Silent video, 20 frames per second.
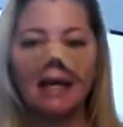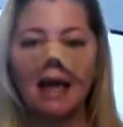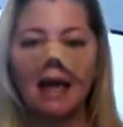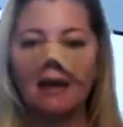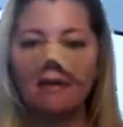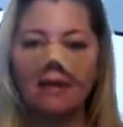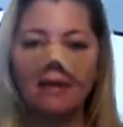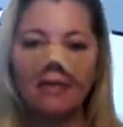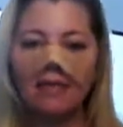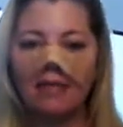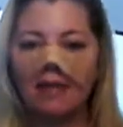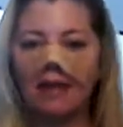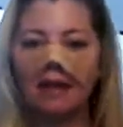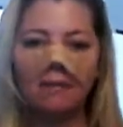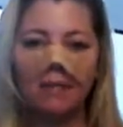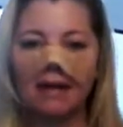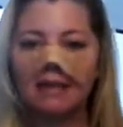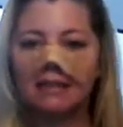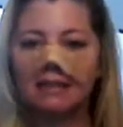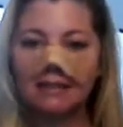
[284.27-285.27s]

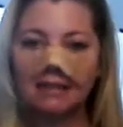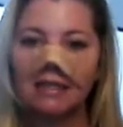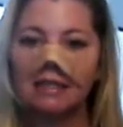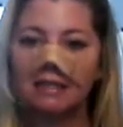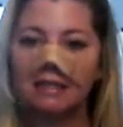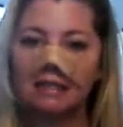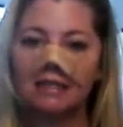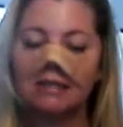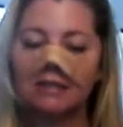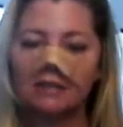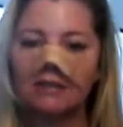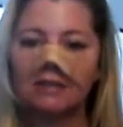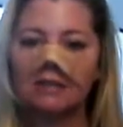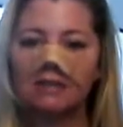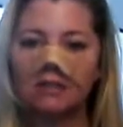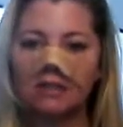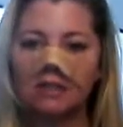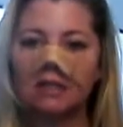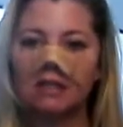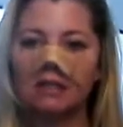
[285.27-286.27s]
everything, my skin just
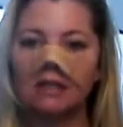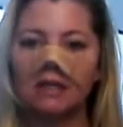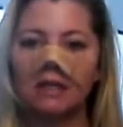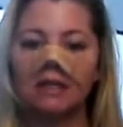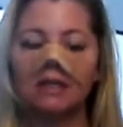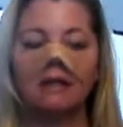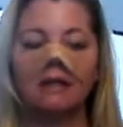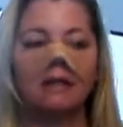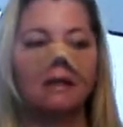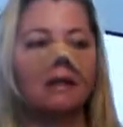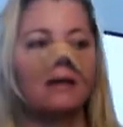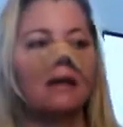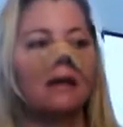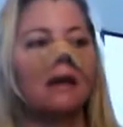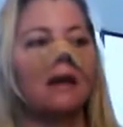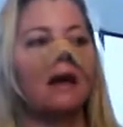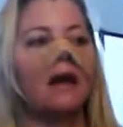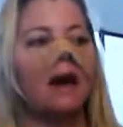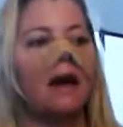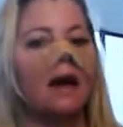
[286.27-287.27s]
feels jiggly.
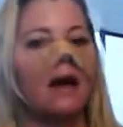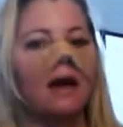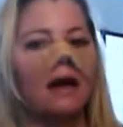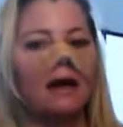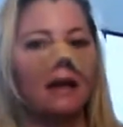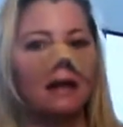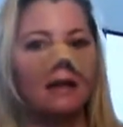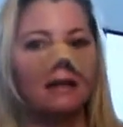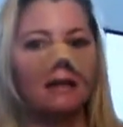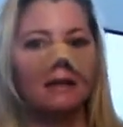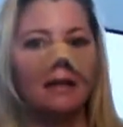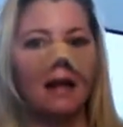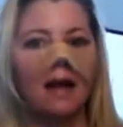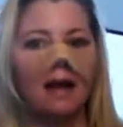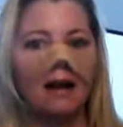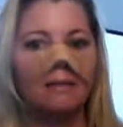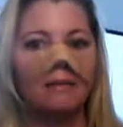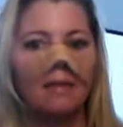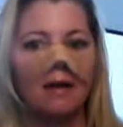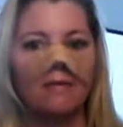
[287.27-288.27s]
And
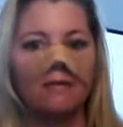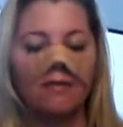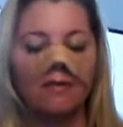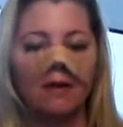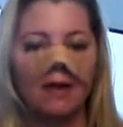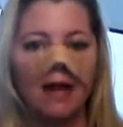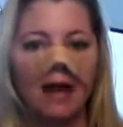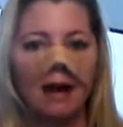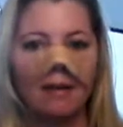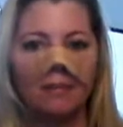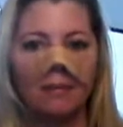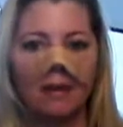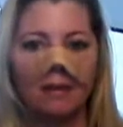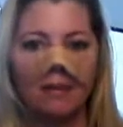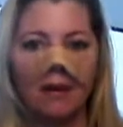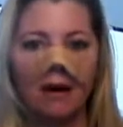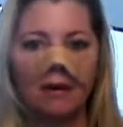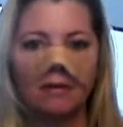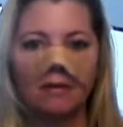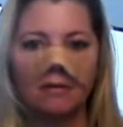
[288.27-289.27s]
that I'm not very happy
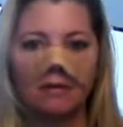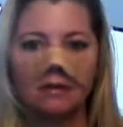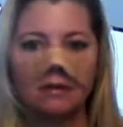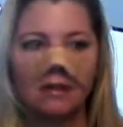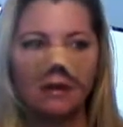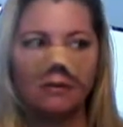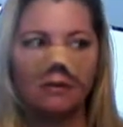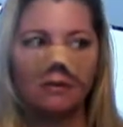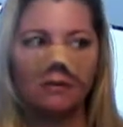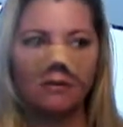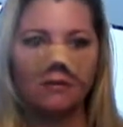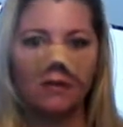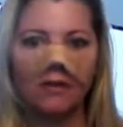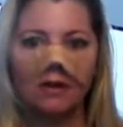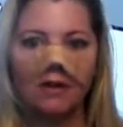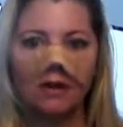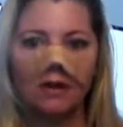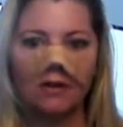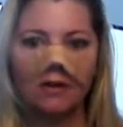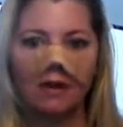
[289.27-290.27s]
about, because I was
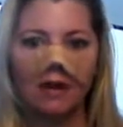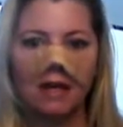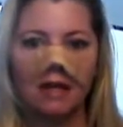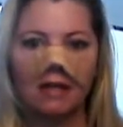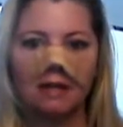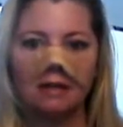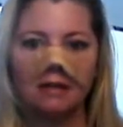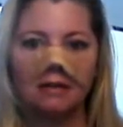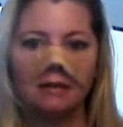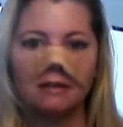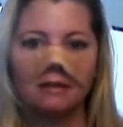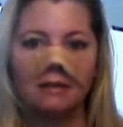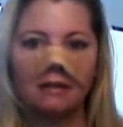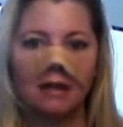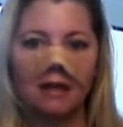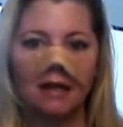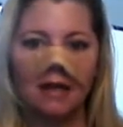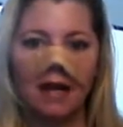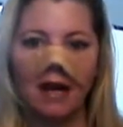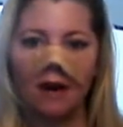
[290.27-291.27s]
feeling great,
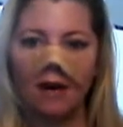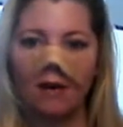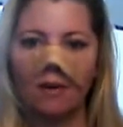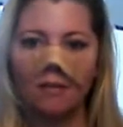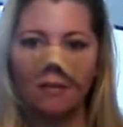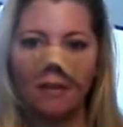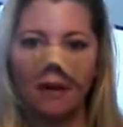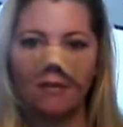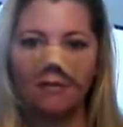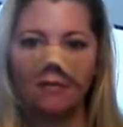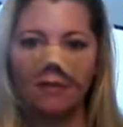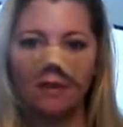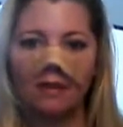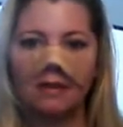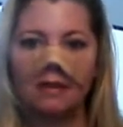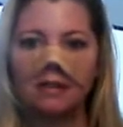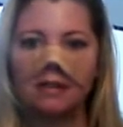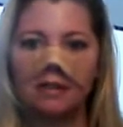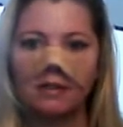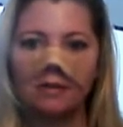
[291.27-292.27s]
and now I'm not
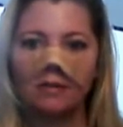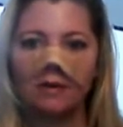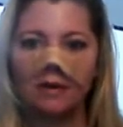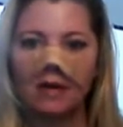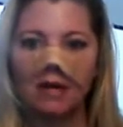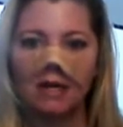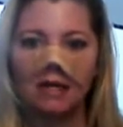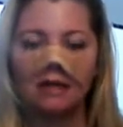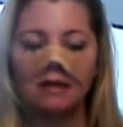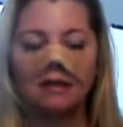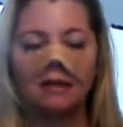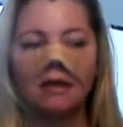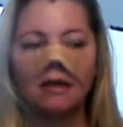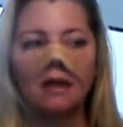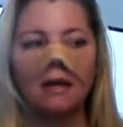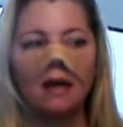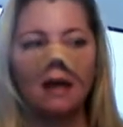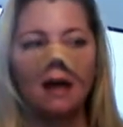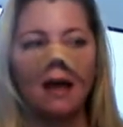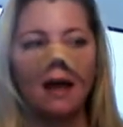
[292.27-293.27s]
feeling so great.
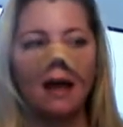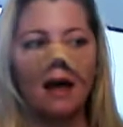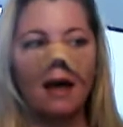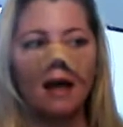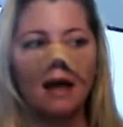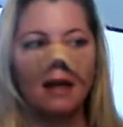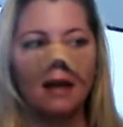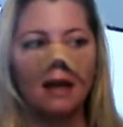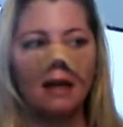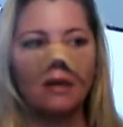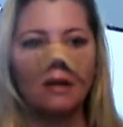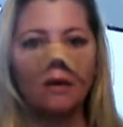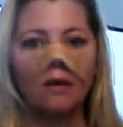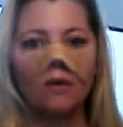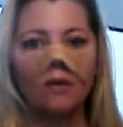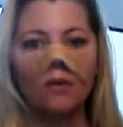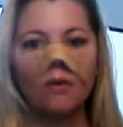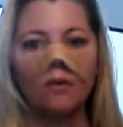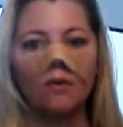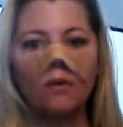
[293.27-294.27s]
And I
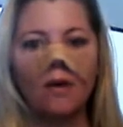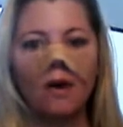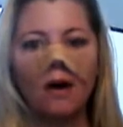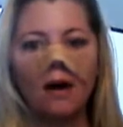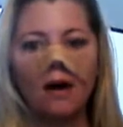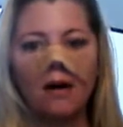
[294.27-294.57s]
know